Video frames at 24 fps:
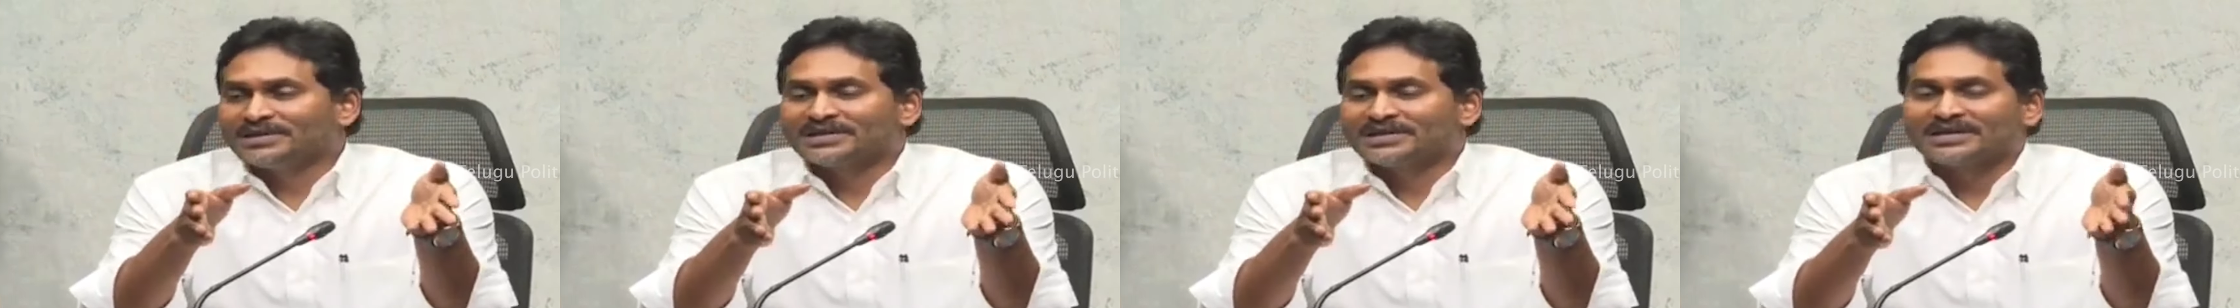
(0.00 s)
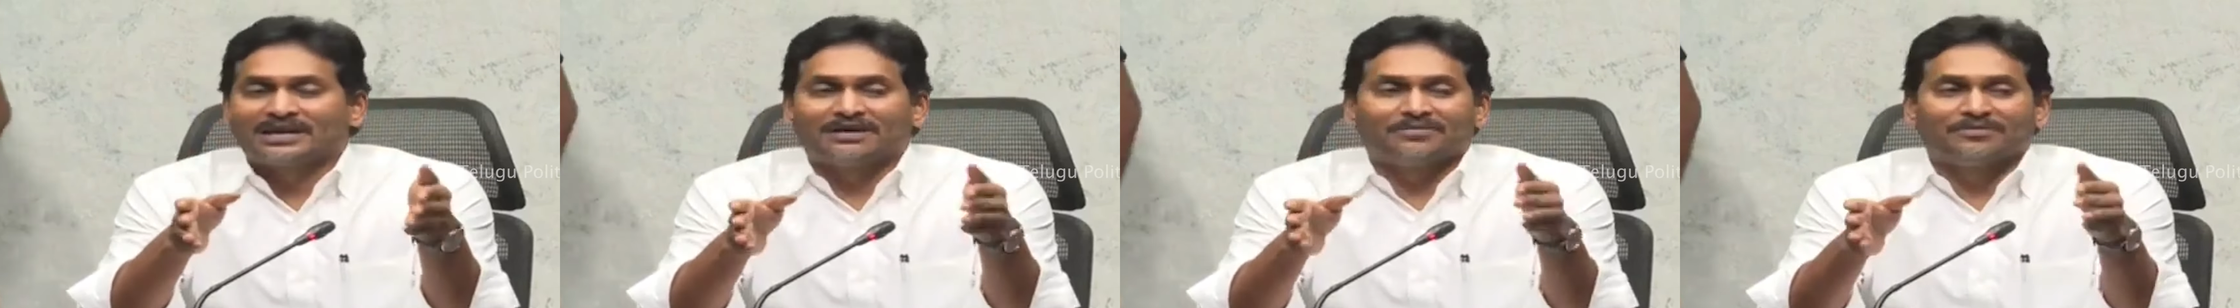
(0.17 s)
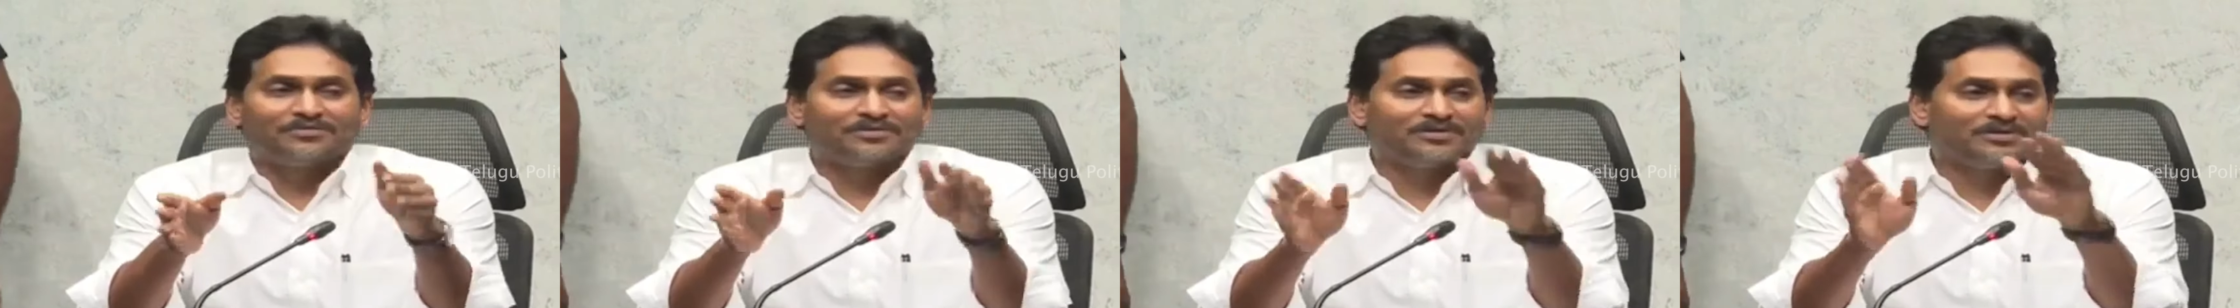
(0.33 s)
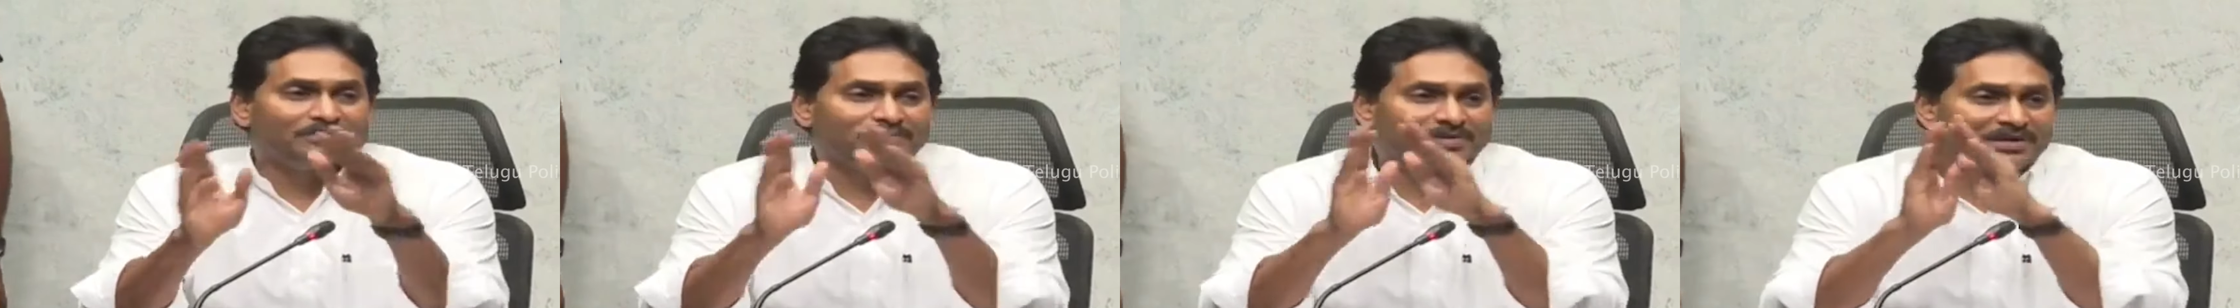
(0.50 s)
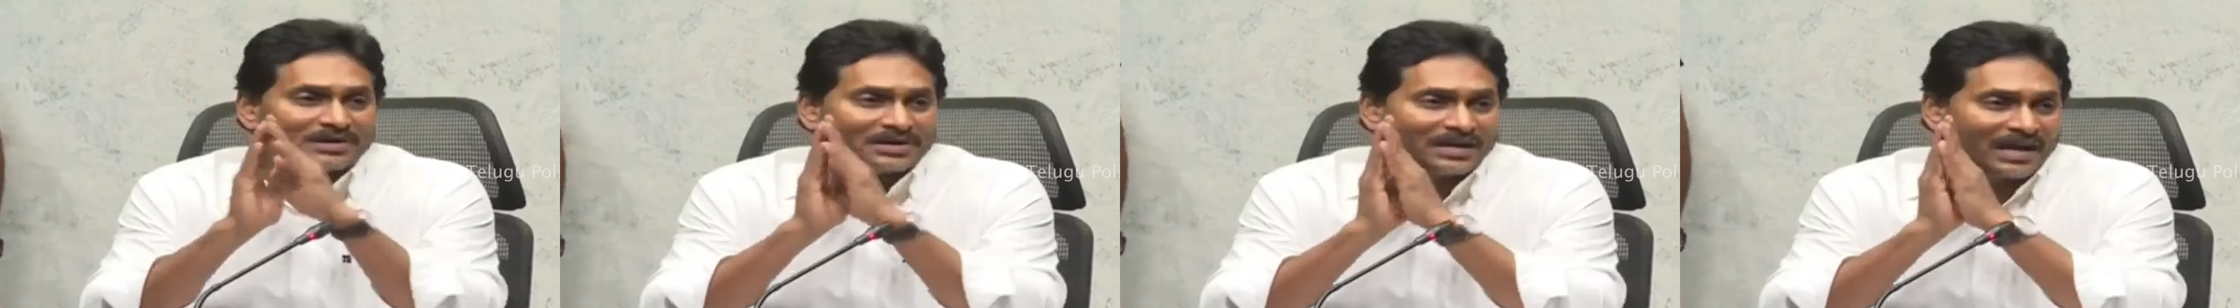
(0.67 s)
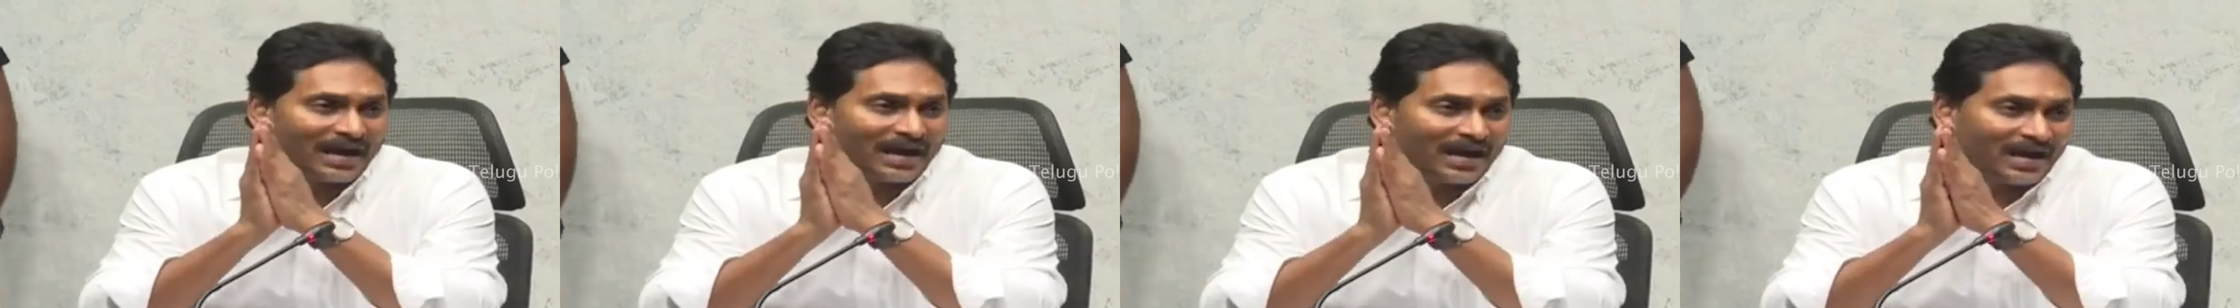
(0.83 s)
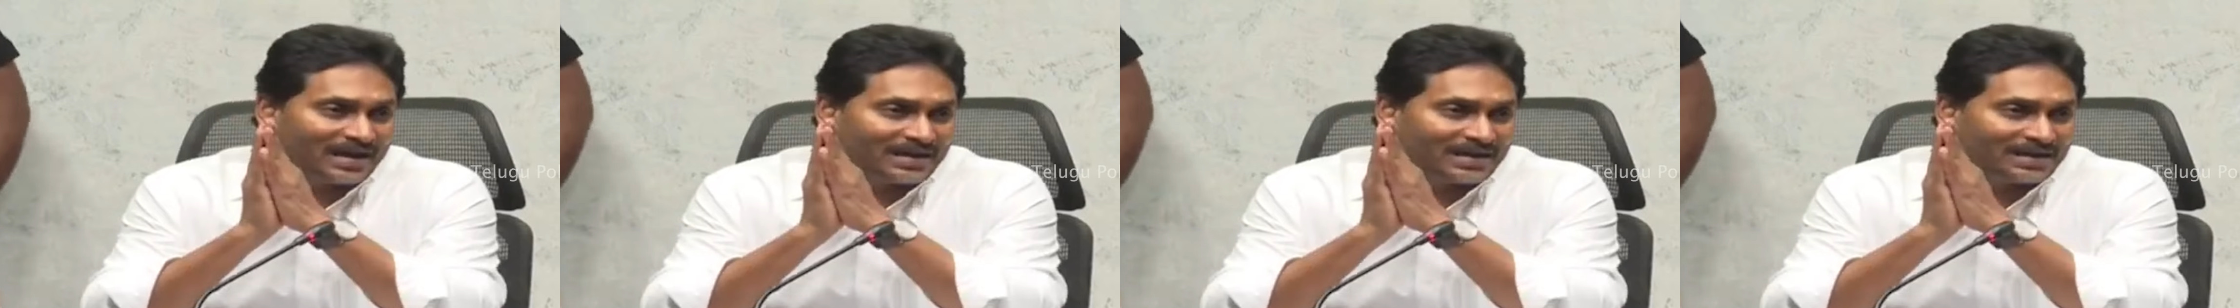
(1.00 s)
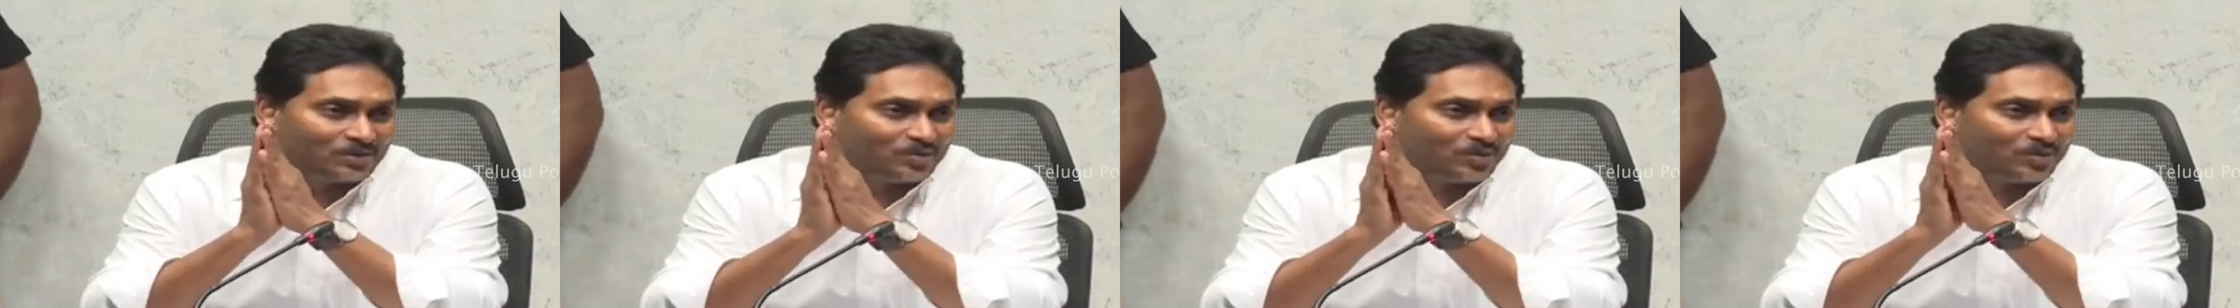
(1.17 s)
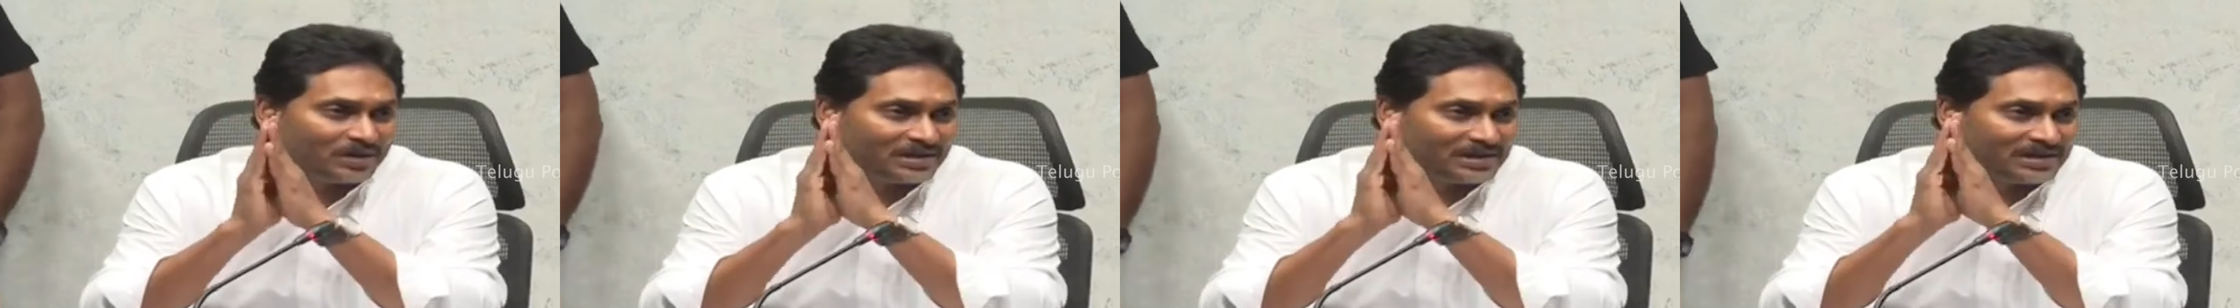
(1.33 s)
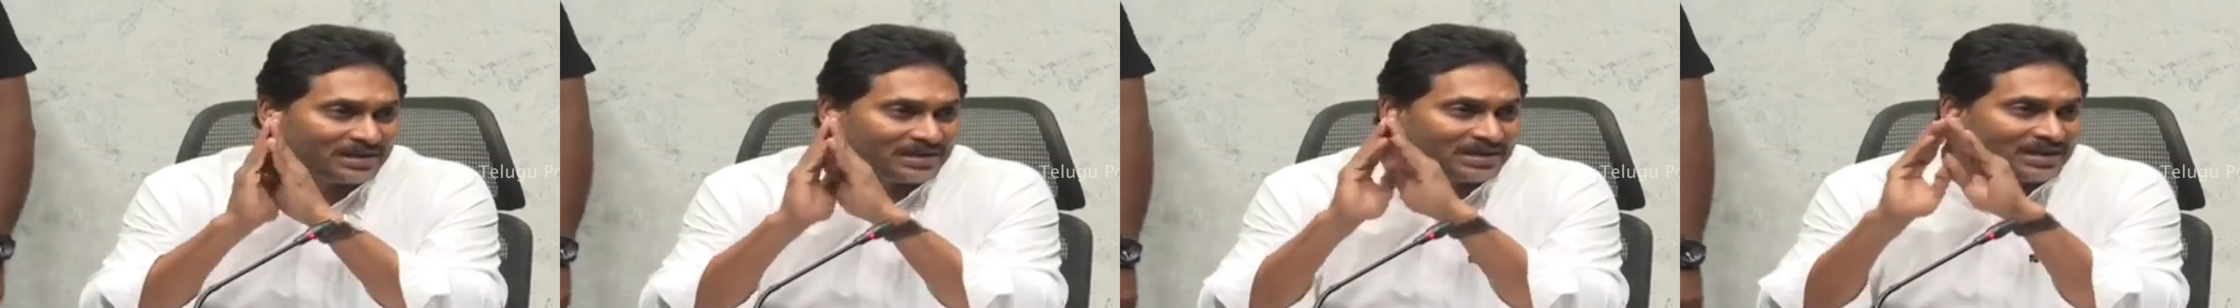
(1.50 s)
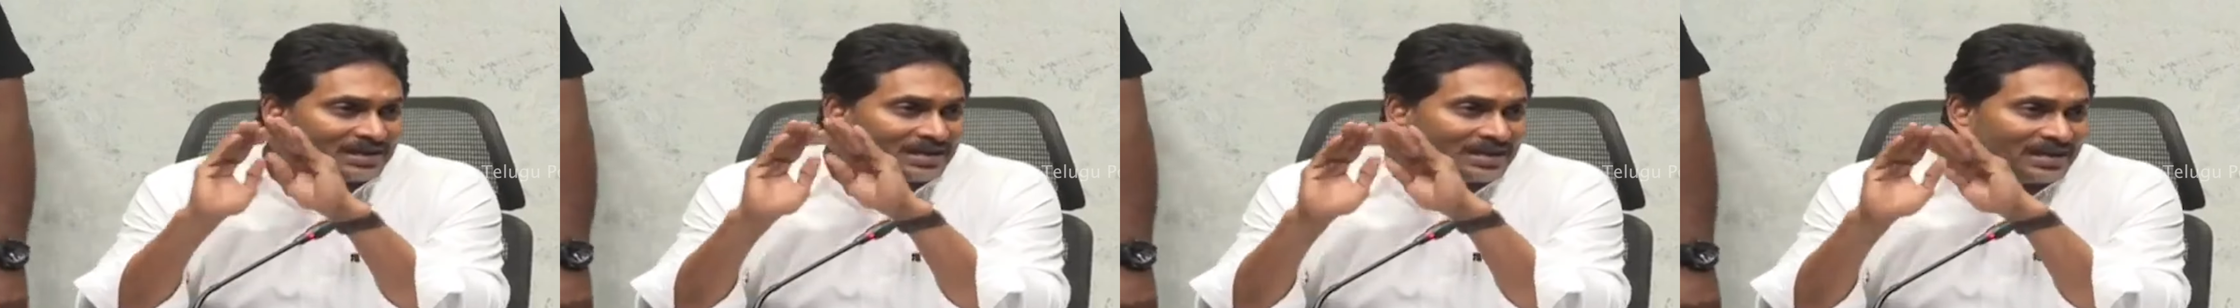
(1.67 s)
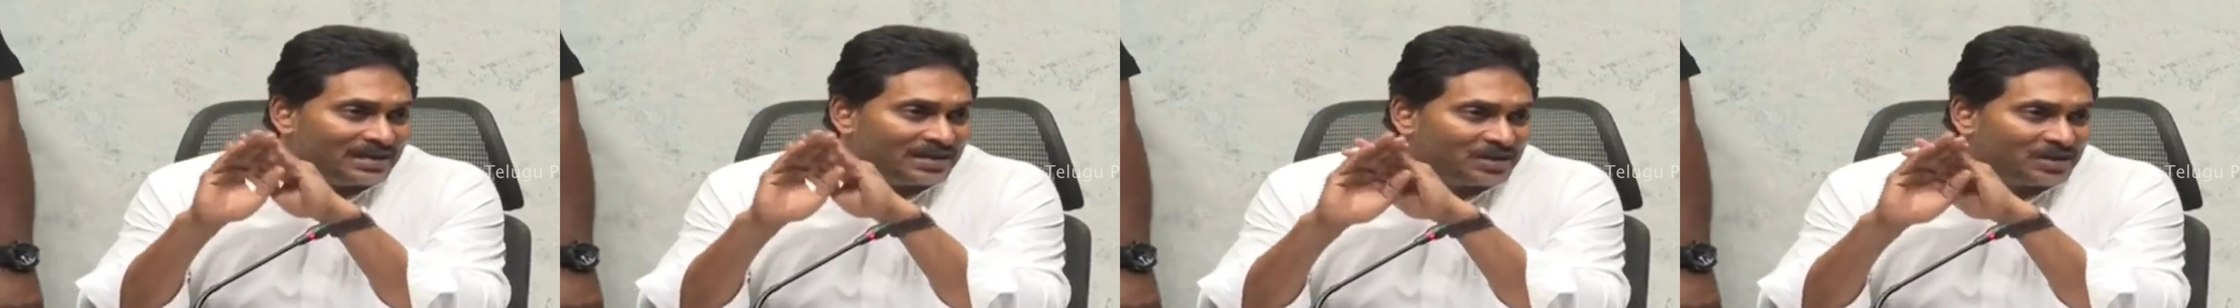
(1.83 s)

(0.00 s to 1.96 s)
and government had a very